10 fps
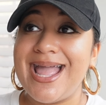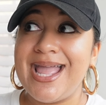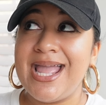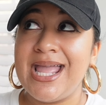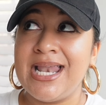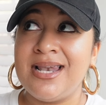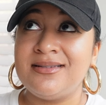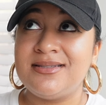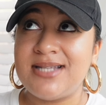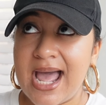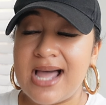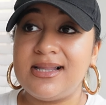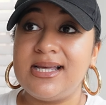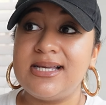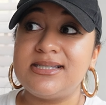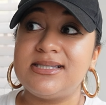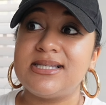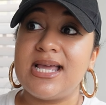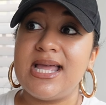in Dallas,